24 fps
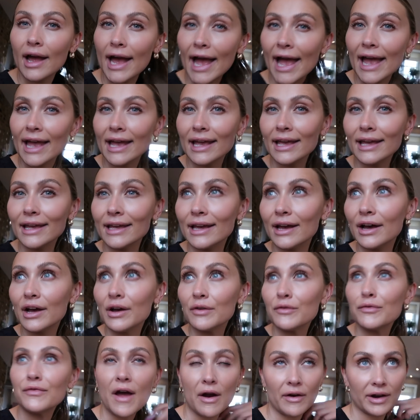a
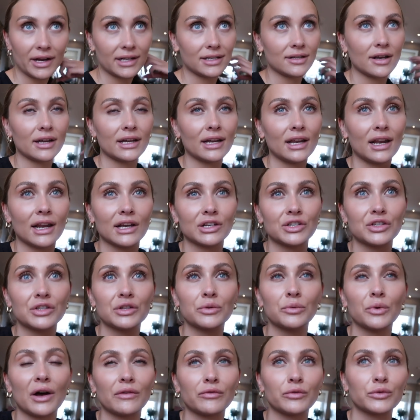very exciting collection
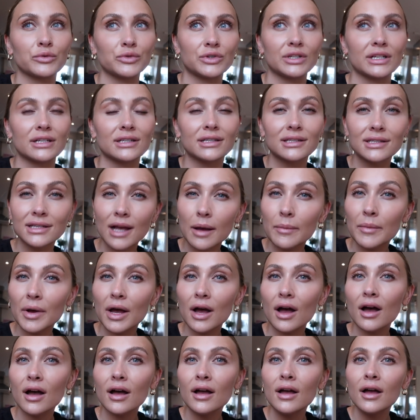that we'll have launching in
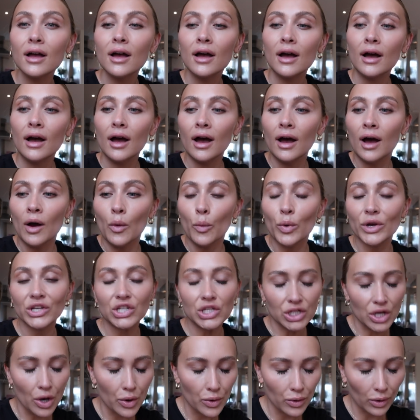summer. We're
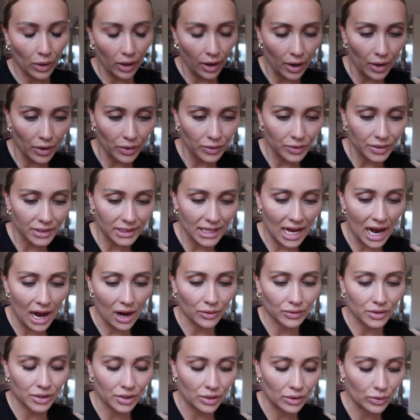so close
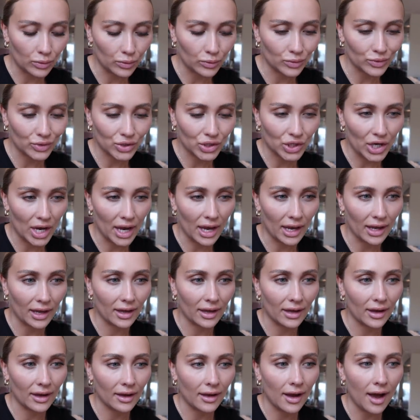now to
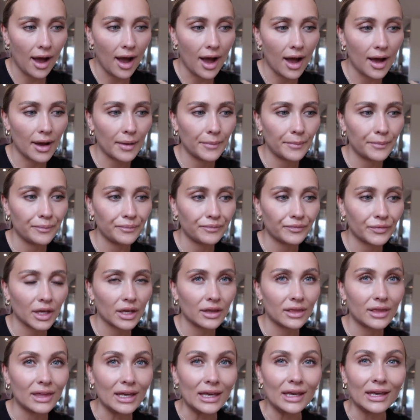launching
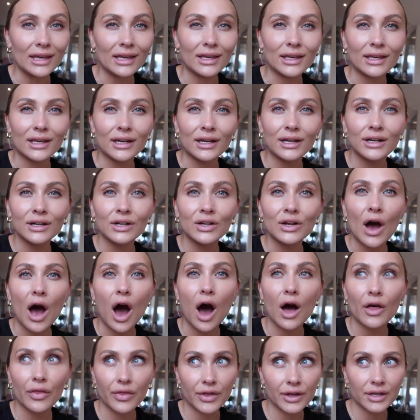the
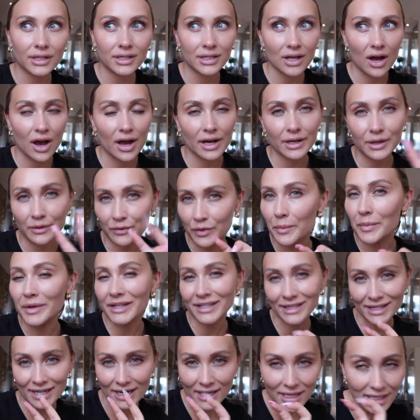other side of the
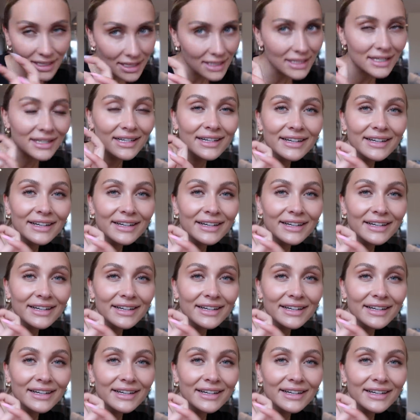business.